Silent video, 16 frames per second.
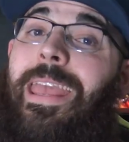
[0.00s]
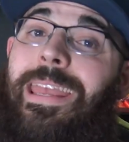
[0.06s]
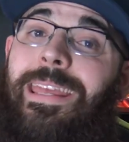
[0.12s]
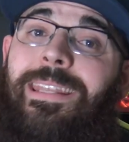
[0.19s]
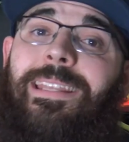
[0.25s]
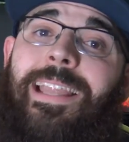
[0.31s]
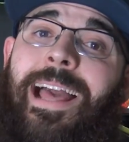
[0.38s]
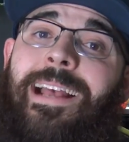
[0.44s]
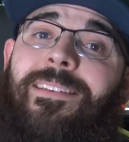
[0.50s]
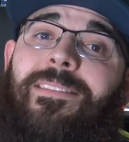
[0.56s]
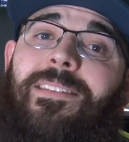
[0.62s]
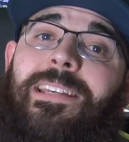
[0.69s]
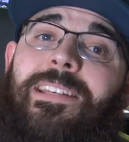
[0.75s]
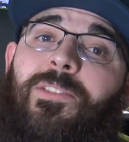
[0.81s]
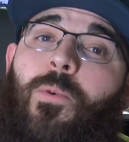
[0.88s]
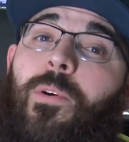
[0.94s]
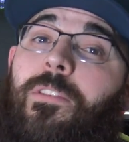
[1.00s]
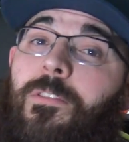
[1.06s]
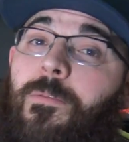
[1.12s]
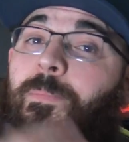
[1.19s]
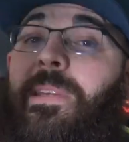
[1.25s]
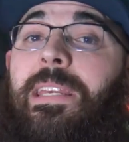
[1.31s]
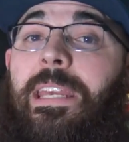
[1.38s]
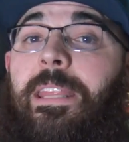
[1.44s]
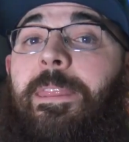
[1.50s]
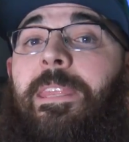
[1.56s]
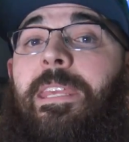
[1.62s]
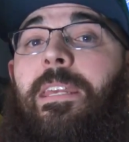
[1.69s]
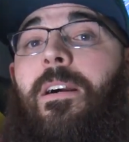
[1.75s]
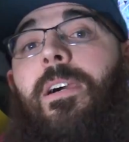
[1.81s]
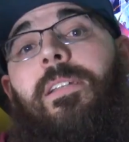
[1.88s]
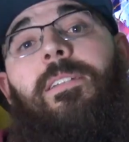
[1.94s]
And lastly is going to be in
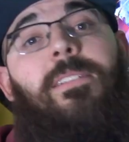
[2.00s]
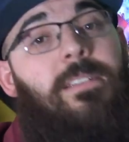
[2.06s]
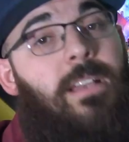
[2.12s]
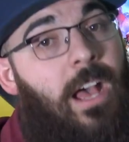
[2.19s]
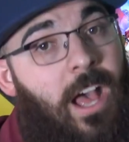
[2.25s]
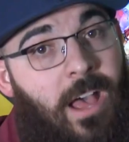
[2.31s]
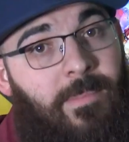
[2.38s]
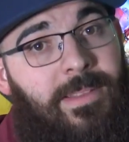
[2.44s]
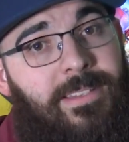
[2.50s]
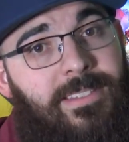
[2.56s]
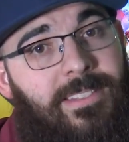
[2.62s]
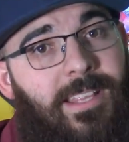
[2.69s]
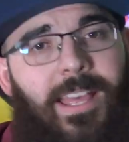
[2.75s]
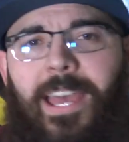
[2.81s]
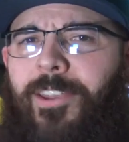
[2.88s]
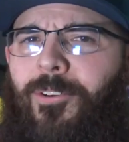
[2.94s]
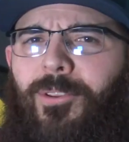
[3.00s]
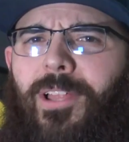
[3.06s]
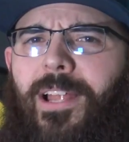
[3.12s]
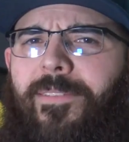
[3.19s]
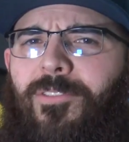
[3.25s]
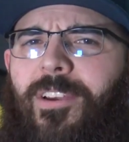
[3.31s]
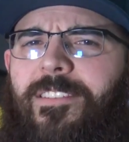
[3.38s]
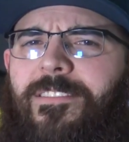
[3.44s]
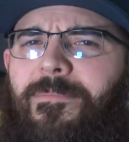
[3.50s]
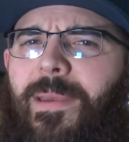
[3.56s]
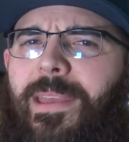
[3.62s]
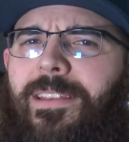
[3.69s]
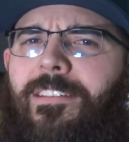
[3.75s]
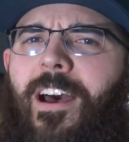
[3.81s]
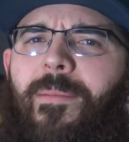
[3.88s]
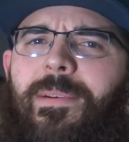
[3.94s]
the uncommon slot. I know a lot of you guys have
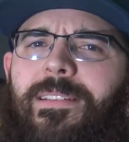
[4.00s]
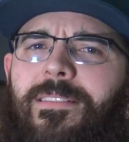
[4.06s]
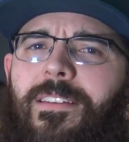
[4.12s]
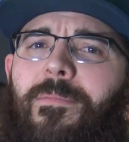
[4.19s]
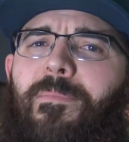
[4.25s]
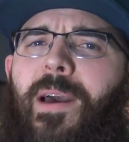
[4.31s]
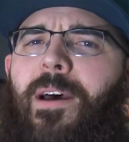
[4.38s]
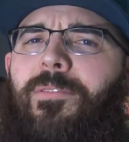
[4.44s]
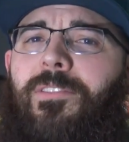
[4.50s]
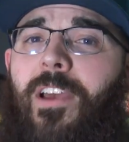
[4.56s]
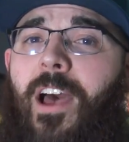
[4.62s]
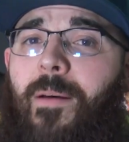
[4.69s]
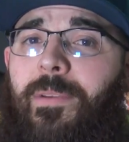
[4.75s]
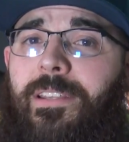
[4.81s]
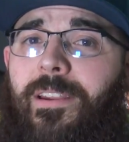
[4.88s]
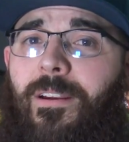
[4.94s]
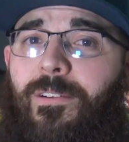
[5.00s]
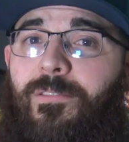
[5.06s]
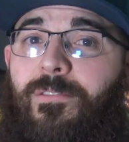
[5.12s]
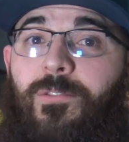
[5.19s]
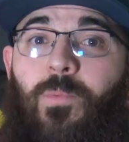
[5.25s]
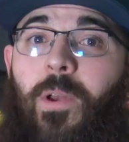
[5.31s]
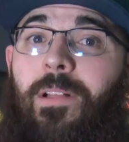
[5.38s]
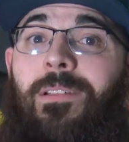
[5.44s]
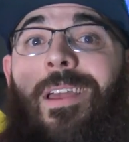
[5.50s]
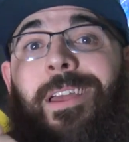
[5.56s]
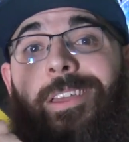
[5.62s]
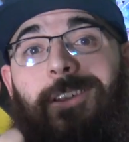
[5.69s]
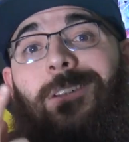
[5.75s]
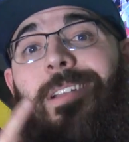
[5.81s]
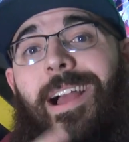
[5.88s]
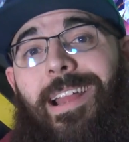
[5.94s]
made comments about common characters. Well,
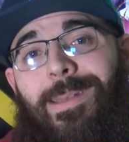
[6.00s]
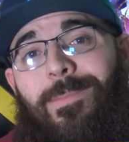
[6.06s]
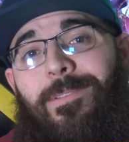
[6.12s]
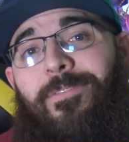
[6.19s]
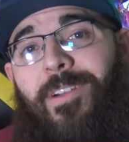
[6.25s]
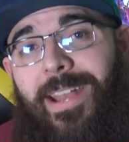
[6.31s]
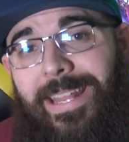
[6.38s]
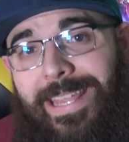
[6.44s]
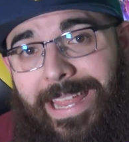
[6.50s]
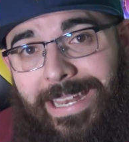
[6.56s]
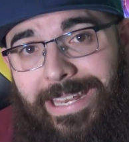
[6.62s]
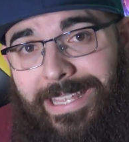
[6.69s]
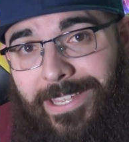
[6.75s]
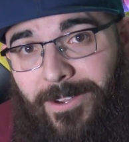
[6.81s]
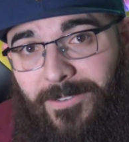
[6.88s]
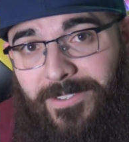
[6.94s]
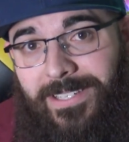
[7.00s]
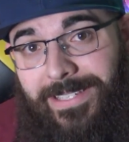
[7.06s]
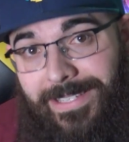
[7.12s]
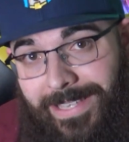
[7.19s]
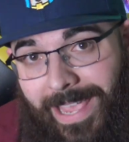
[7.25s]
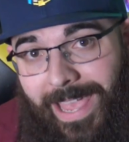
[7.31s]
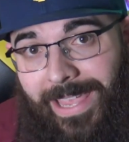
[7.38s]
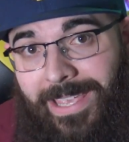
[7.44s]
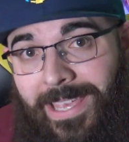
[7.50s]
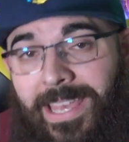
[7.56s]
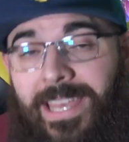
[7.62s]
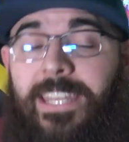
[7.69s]
you're not going to be finding any here today.